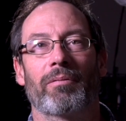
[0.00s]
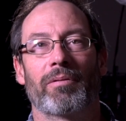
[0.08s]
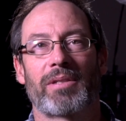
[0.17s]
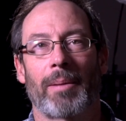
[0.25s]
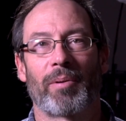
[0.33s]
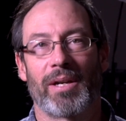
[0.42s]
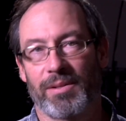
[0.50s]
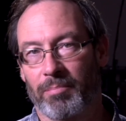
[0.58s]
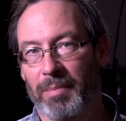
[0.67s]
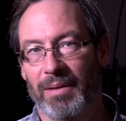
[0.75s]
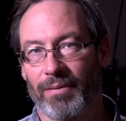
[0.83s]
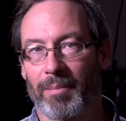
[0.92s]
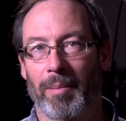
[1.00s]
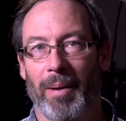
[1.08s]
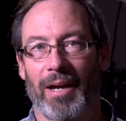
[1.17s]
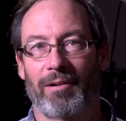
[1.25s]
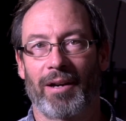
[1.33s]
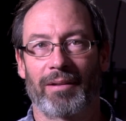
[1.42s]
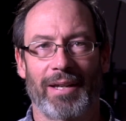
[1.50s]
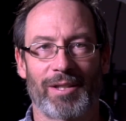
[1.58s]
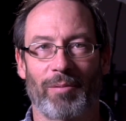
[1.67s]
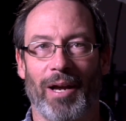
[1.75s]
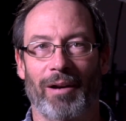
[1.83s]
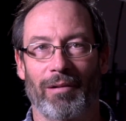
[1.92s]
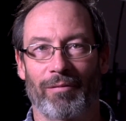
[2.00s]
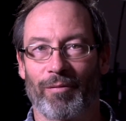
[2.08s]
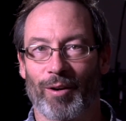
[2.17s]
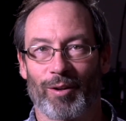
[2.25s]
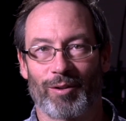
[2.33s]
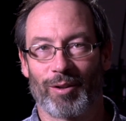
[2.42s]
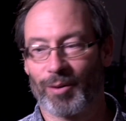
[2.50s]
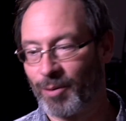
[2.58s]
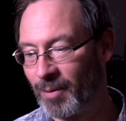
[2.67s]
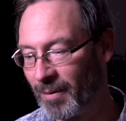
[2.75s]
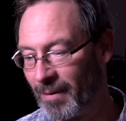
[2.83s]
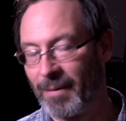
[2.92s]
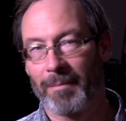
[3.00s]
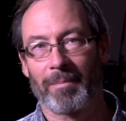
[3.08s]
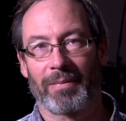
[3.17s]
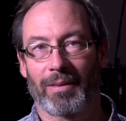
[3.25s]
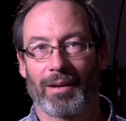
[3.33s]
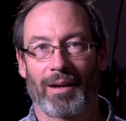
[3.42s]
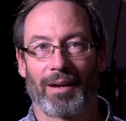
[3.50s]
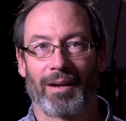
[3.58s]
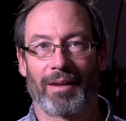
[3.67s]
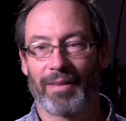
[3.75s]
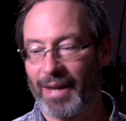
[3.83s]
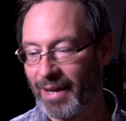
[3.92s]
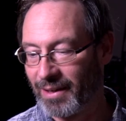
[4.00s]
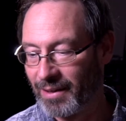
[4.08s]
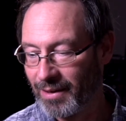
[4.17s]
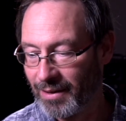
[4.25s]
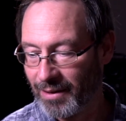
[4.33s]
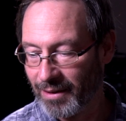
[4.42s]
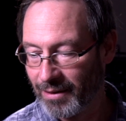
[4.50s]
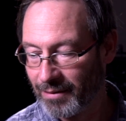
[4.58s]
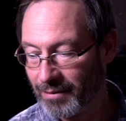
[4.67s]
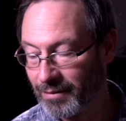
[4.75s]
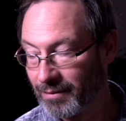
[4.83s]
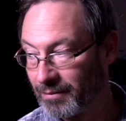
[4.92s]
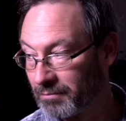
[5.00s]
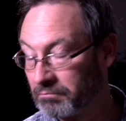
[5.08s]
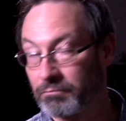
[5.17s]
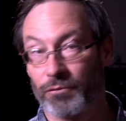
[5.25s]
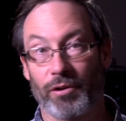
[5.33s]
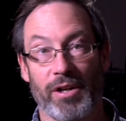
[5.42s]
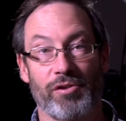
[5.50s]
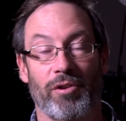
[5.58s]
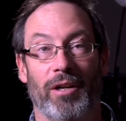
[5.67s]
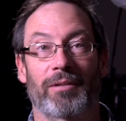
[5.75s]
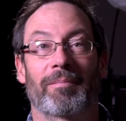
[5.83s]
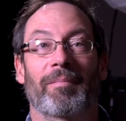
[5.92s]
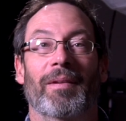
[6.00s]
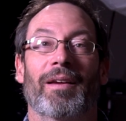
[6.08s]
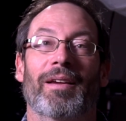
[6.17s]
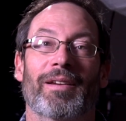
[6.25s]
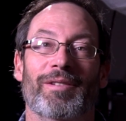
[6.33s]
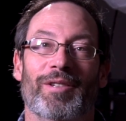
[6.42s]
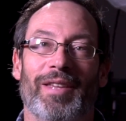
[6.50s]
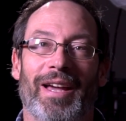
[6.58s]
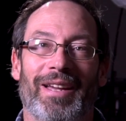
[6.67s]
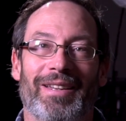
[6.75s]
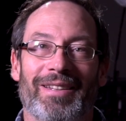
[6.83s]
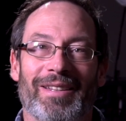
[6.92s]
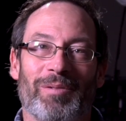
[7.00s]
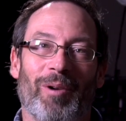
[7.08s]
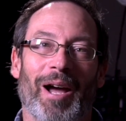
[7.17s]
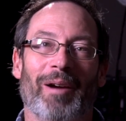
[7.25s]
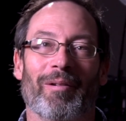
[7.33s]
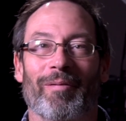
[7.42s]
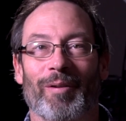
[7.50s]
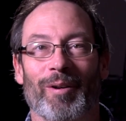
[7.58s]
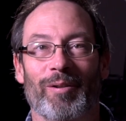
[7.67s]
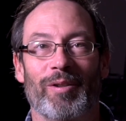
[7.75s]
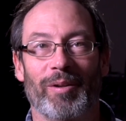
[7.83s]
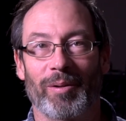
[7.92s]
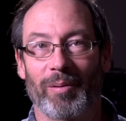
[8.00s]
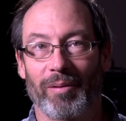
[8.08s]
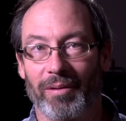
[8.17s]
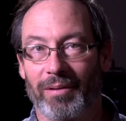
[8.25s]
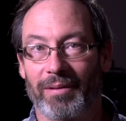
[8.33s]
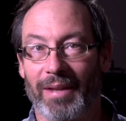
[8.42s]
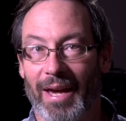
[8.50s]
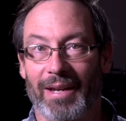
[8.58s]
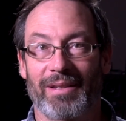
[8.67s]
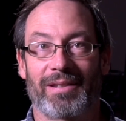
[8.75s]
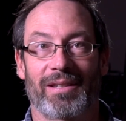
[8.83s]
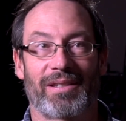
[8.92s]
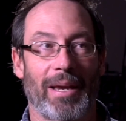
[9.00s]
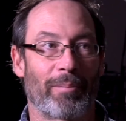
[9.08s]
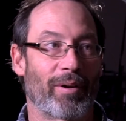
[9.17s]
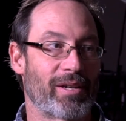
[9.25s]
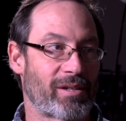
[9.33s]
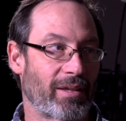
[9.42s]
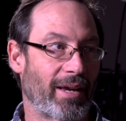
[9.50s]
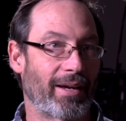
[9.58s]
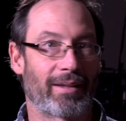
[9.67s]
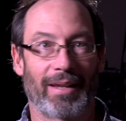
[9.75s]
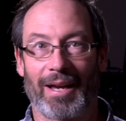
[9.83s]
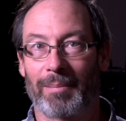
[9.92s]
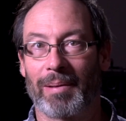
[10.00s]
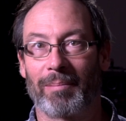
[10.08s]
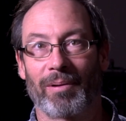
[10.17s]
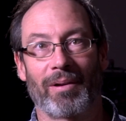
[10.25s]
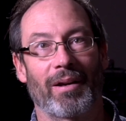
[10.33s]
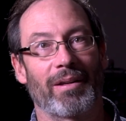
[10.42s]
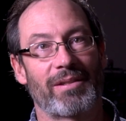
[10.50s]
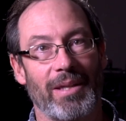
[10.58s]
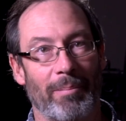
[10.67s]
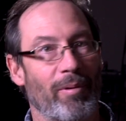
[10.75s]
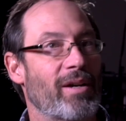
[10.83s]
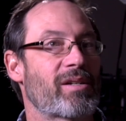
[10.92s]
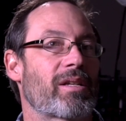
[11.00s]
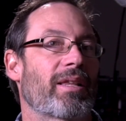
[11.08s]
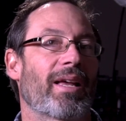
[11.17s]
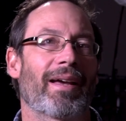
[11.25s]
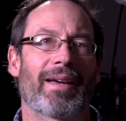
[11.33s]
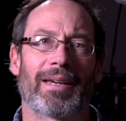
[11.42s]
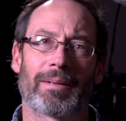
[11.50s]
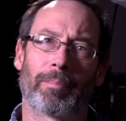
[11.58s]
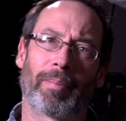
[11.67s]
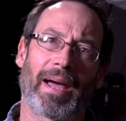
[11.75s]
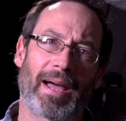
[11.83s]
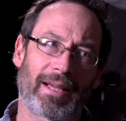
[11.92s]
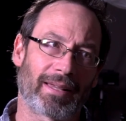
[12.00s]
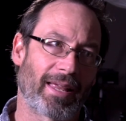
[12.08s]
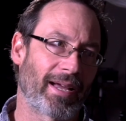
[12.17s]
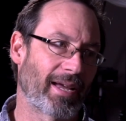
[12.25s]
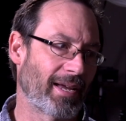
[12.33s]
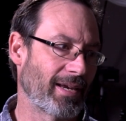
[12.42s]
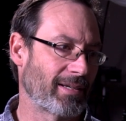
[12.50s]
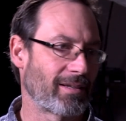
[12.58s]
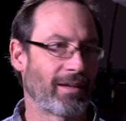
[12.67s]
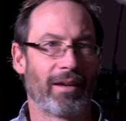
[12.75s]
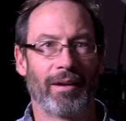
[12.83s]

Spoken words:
separates me from the background. That's why I refer to that trash truck. So that is why I refer to that as a separation light. A lot of people call it separation light, backlight,